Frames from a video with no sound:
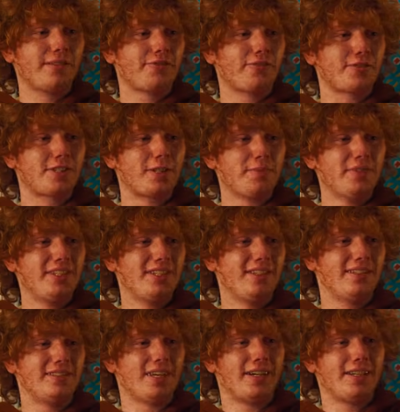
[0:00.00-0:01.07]
for some reason in
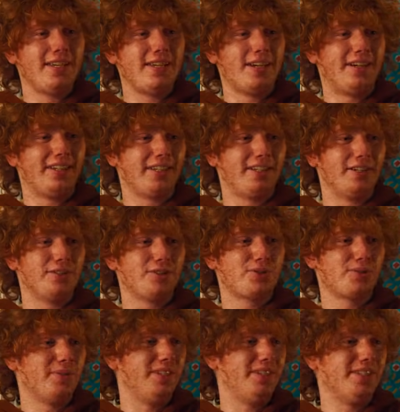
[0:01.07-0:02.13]
the Donkey Kong
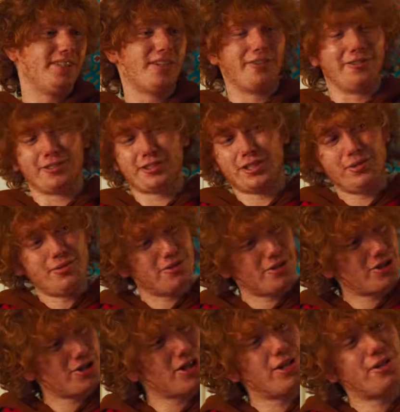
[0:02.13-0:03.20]
Country cartoon
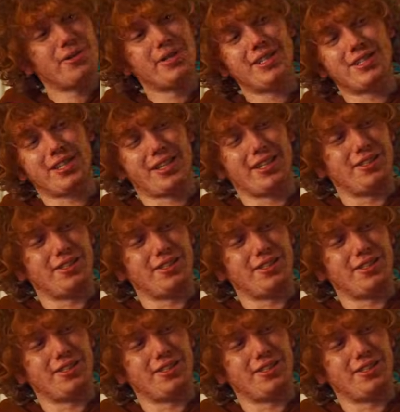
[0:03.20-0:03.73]
show, he's like a